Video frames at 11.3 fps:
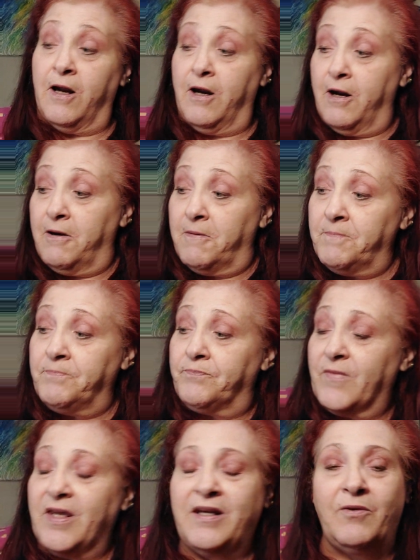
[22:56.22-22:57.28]
um,
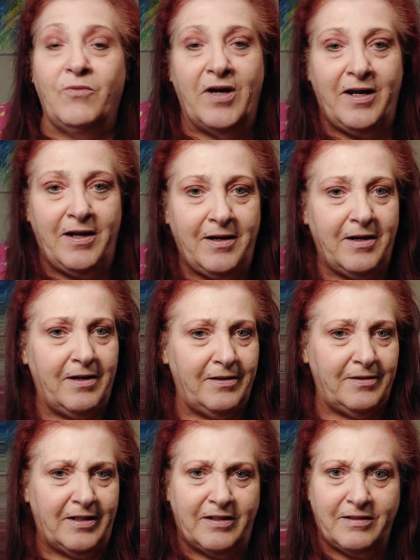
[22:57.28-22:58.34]
anyway,
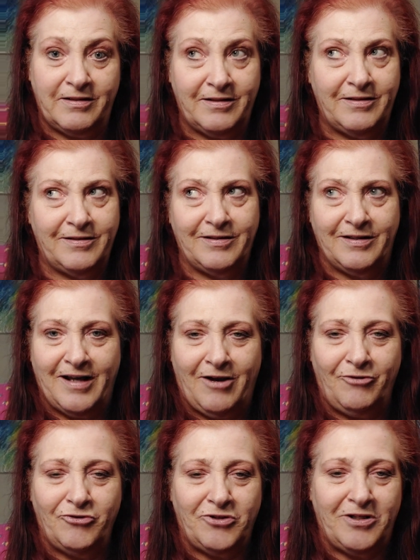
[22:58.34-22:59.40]
that's this is
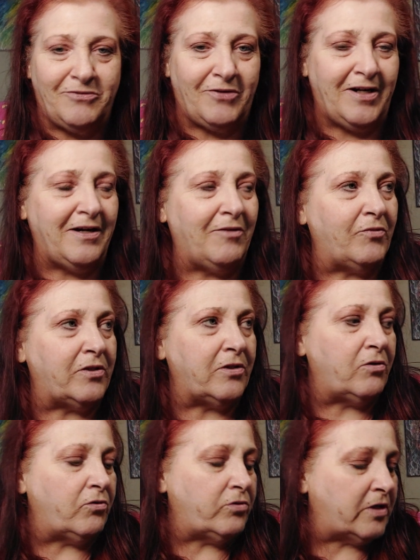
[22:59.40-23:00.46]
allergies right now was the
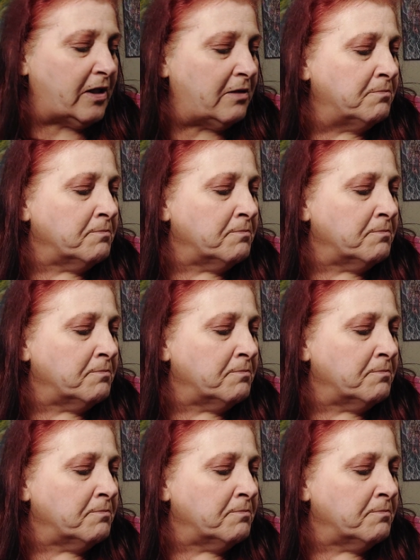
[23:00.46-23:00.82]
nose thing.